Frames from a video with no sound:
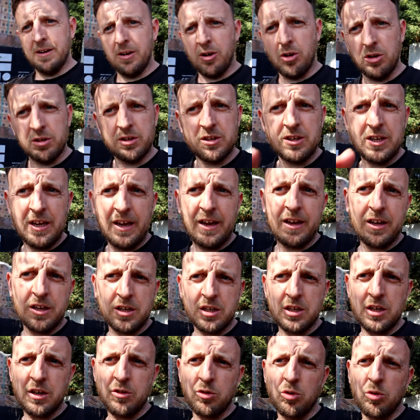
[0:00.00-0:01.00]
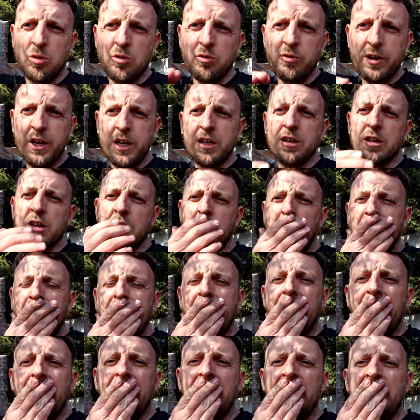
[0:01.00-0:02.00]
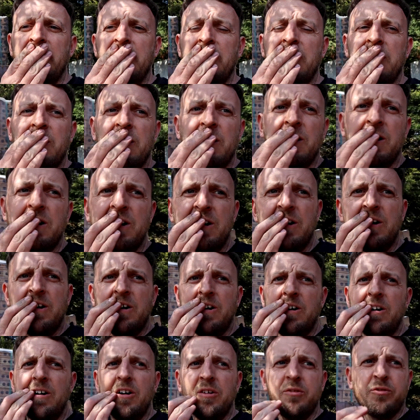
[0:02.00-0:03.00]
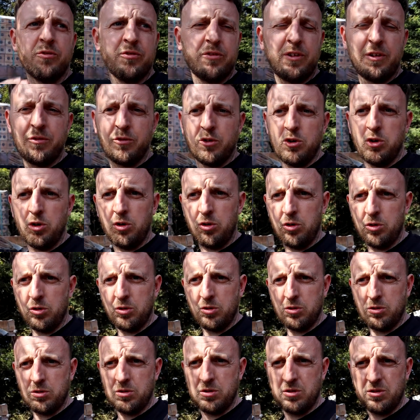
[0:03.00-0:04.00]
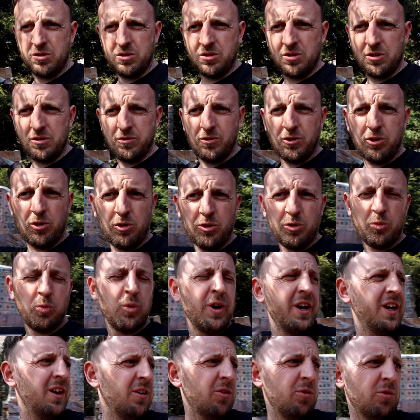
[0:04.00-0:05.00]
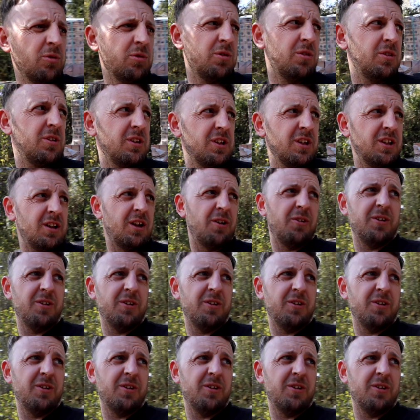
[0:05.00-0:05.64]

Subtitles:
like texts you or rings you going, oh, I've caught the wheel. You